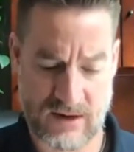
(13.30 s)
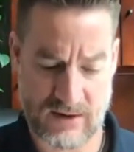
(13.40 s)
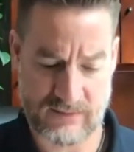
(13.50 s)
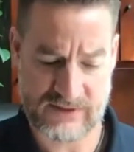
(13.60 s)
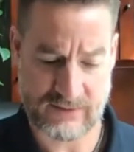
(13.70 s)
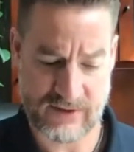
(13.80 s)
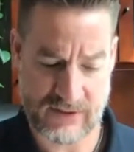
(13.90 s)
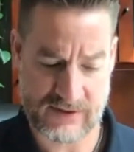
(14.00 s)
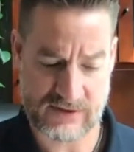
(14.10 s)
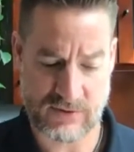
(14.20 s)
some of the
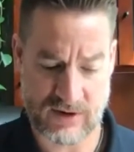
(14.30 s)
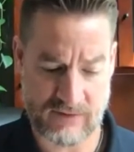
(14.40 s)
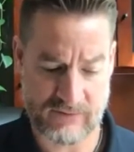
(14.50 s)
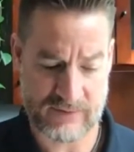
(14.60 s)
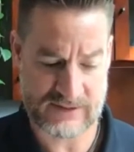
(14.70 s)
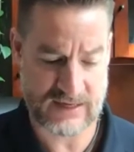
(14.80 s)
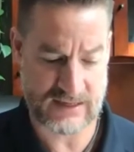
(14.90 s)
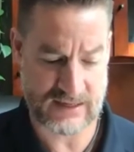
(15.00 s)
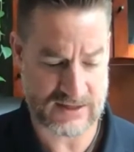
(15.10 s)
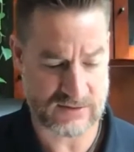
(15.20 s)
things going on from a
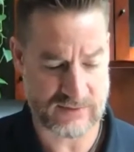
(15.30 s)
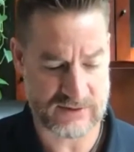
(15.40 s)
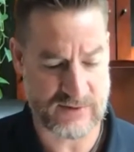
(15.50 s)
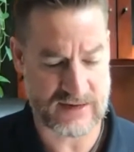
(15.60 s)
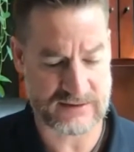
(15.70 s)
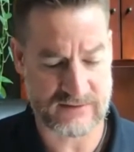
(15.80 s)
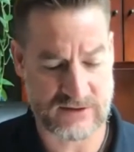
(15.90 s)
state and national perspective.